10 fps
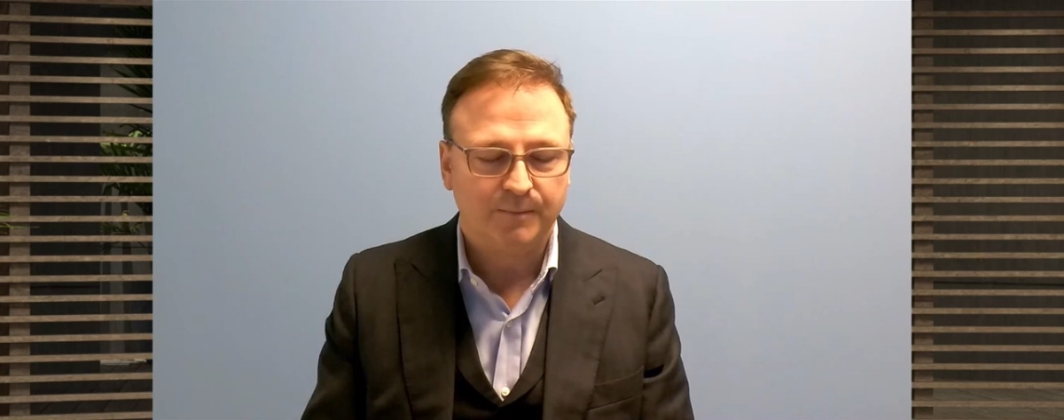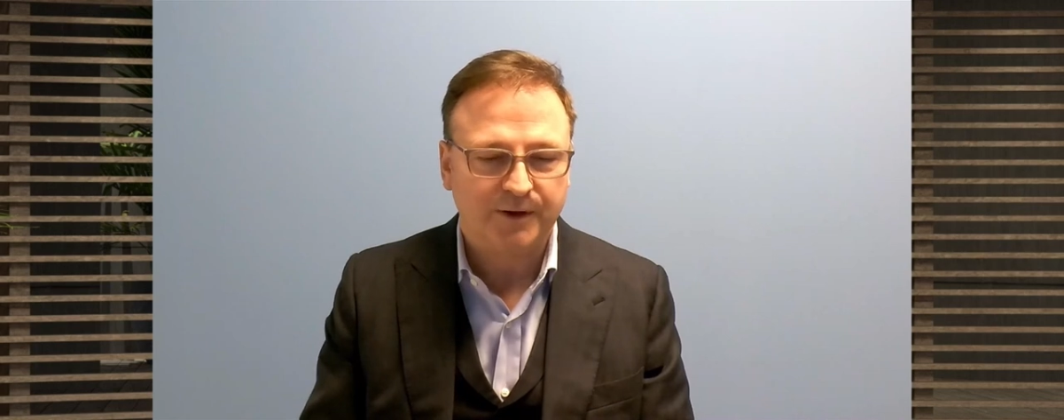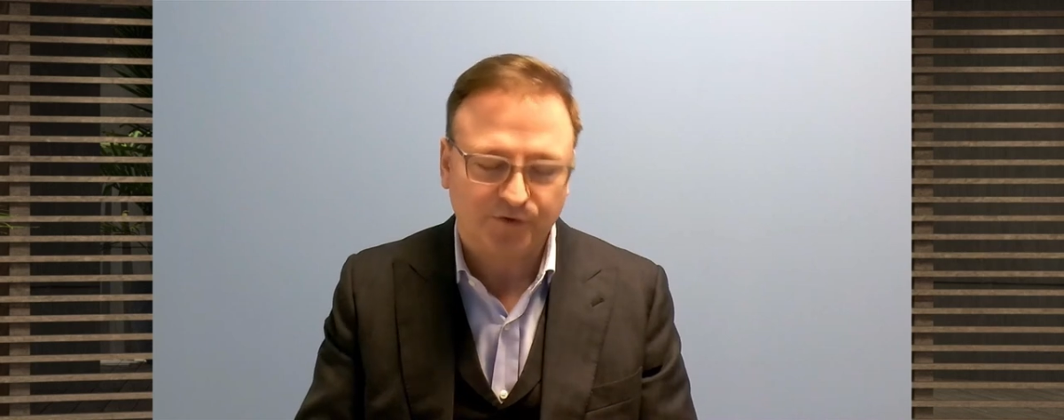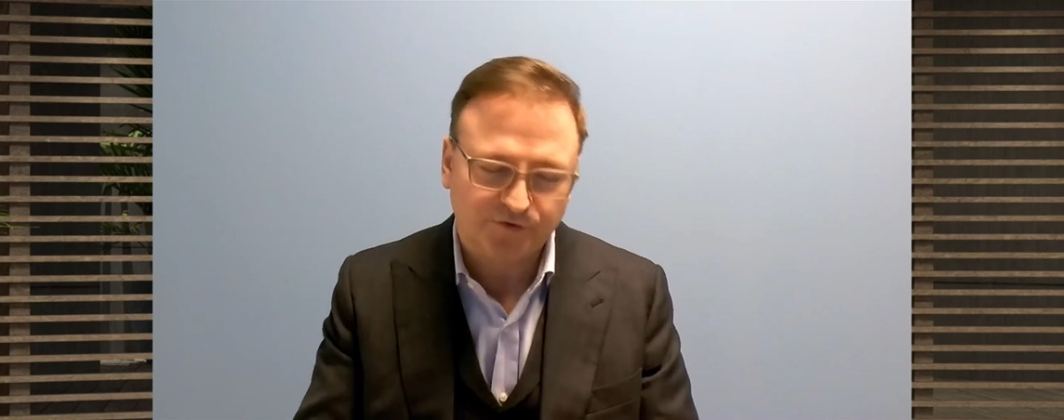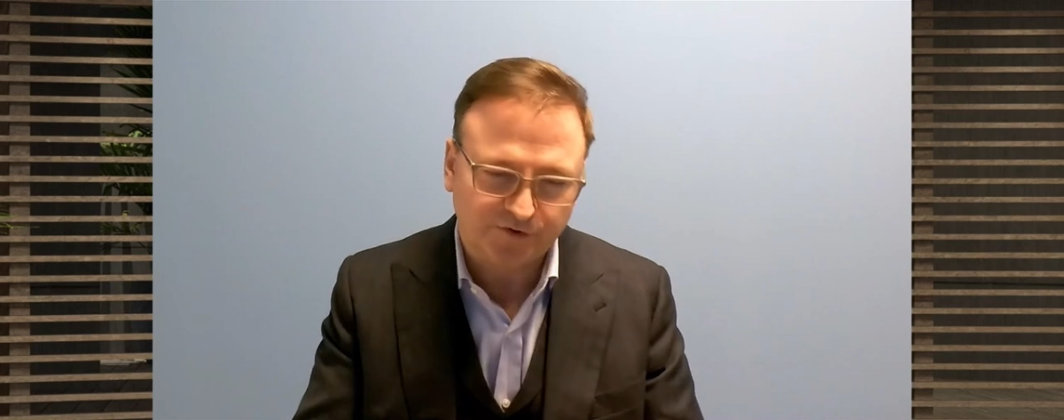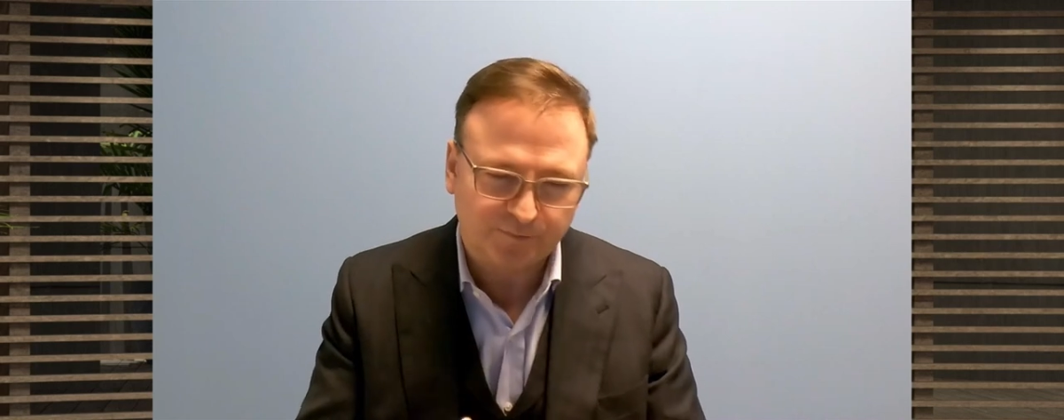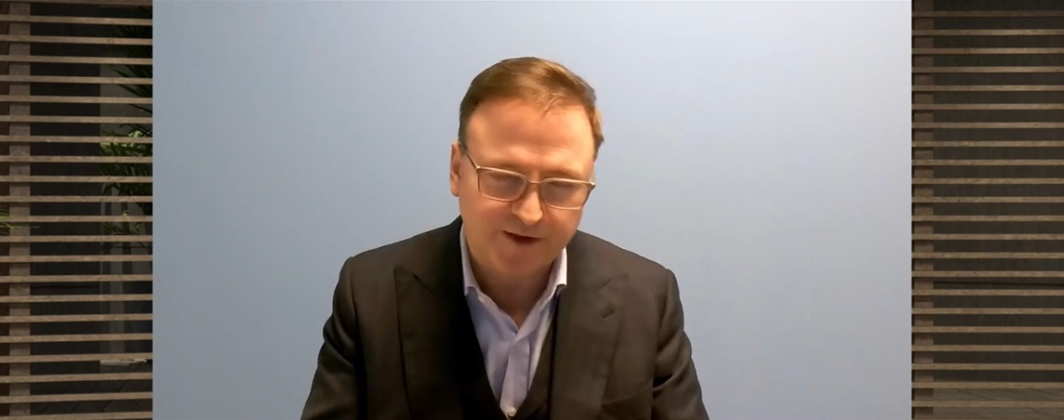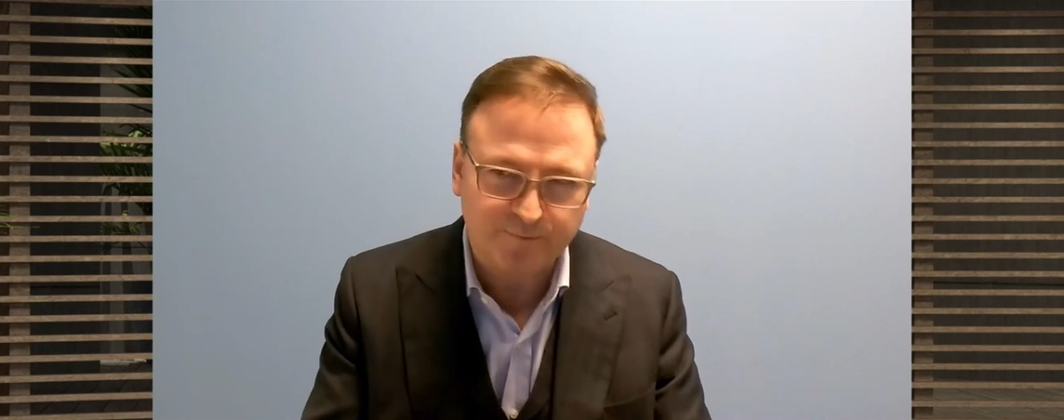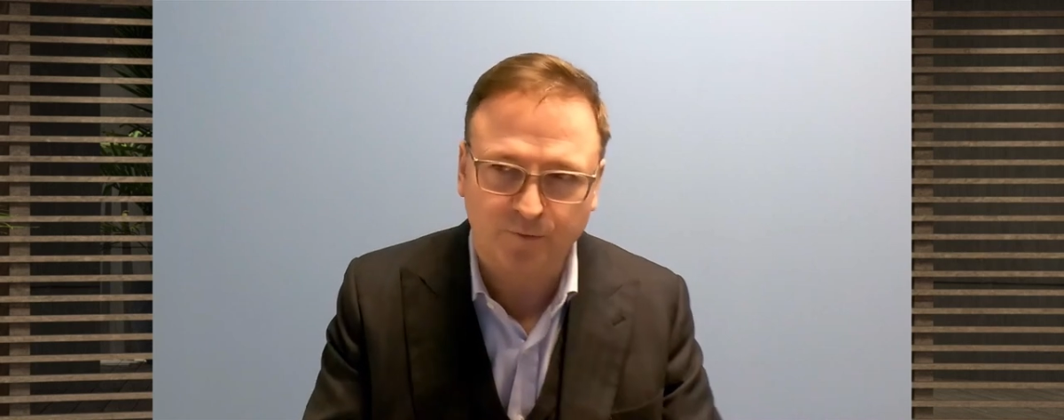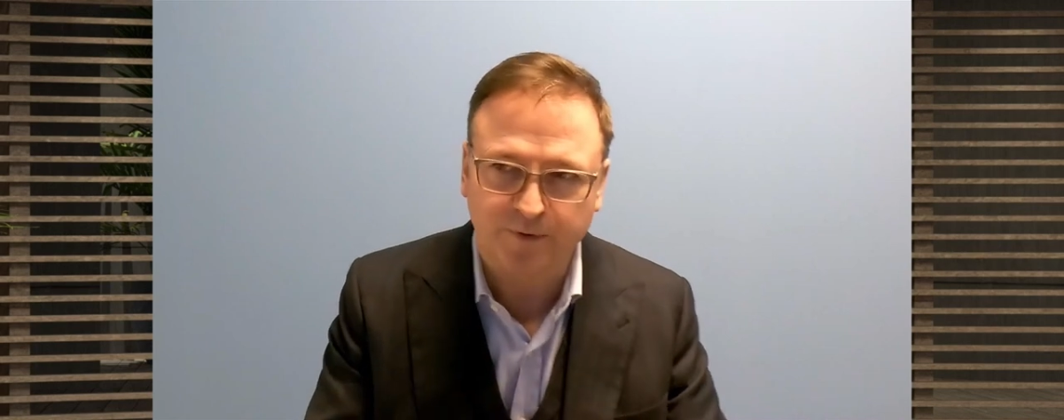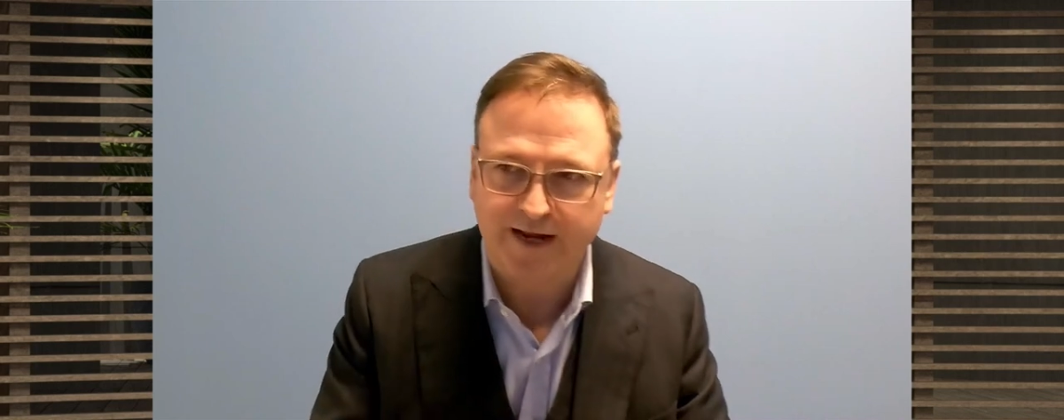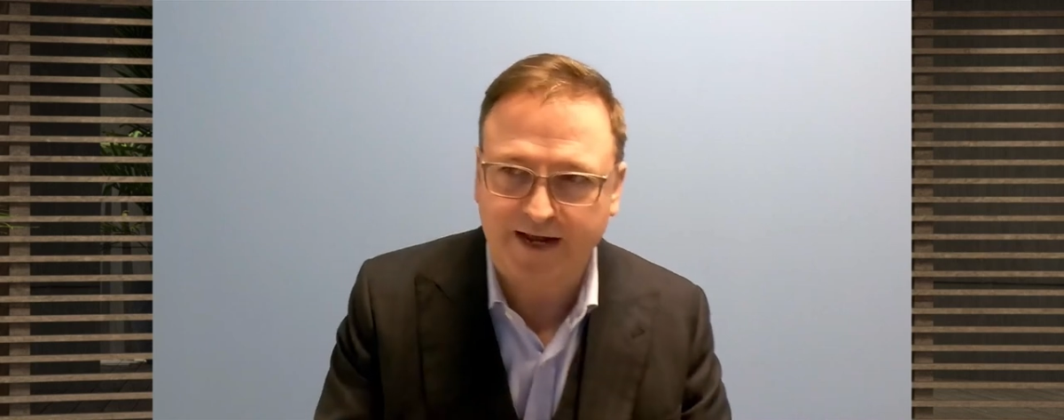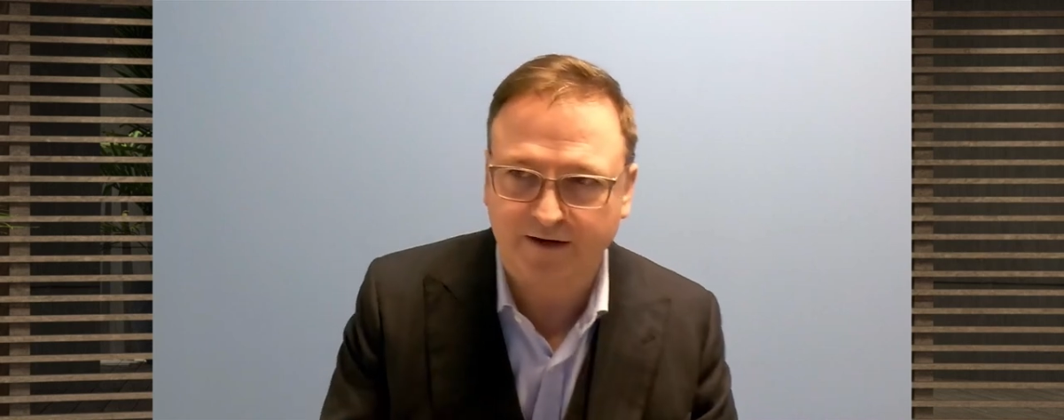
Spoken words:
Because they probably